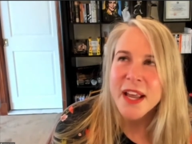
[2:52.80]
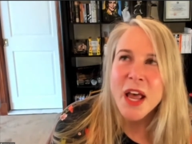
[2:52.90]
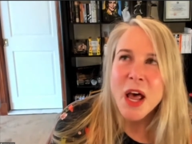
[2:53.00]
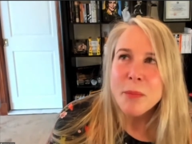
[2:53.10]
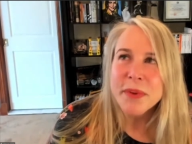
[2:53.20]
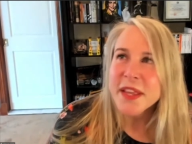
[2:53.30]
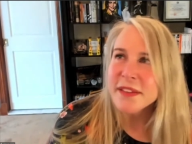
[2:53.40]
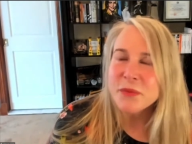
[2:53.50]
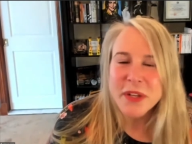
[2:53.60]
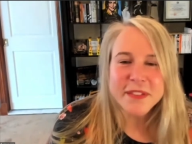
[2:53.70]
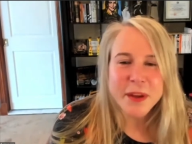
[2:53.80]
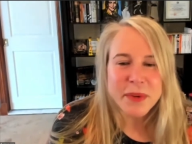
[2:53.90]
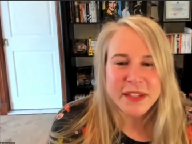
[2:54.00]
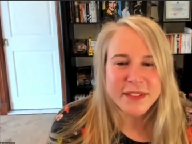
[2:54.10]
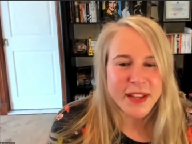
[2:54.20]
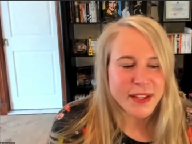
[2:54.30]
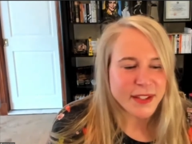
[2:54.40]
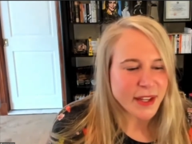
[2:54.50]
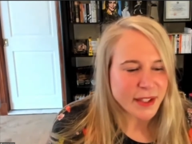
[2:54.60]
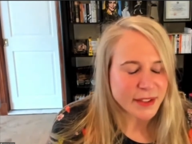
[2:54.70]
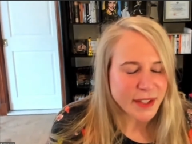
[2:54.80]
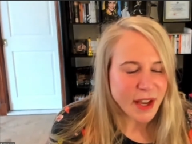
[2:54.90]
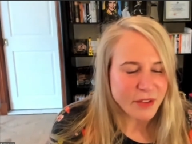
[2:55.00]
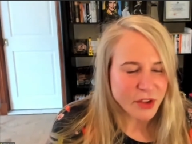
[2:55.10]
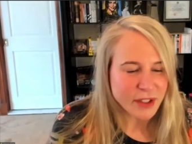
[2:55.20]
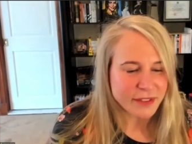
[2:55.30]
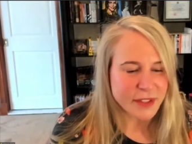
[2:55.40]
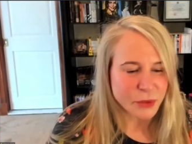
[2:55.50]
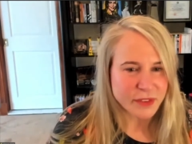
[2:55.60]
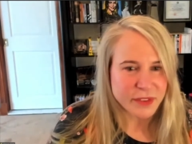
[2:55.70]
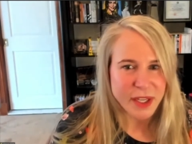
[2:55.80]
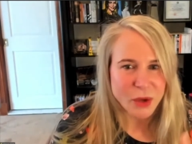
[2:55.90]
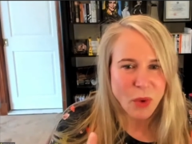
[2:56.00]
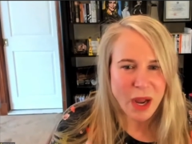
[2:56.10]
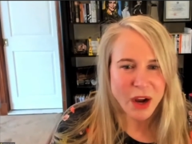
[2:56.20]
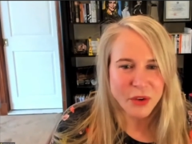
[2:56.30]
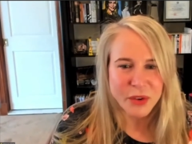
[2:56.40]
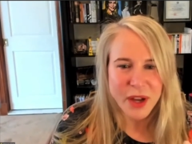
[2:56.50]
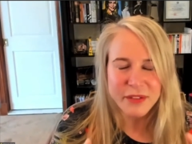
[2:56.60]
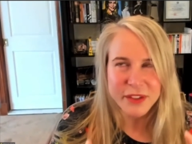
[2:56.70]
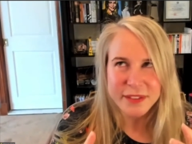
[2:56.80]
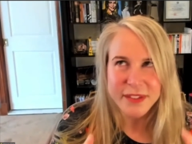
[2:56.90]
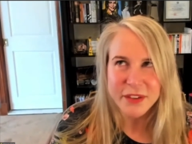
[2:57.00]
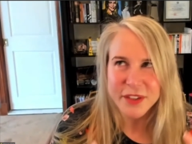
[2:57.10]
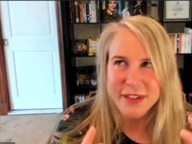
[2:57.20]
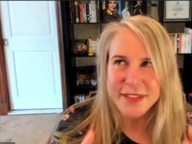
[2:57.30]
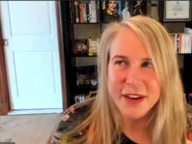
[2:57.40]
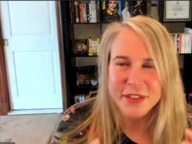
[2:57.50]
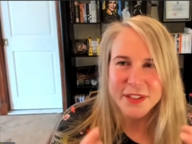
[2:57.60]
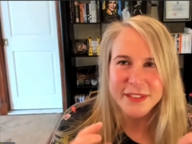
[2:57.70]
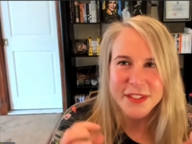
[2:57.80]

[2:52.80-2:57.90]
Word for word: But then when somebody said uh, Everest, it was like, wow, Everest, Everest, Everest.